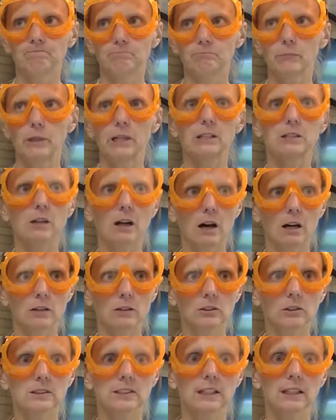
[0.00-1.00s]

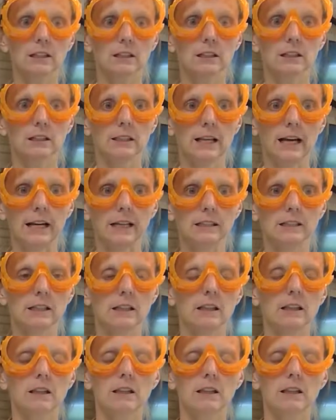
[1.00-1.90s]
McDonald's and collect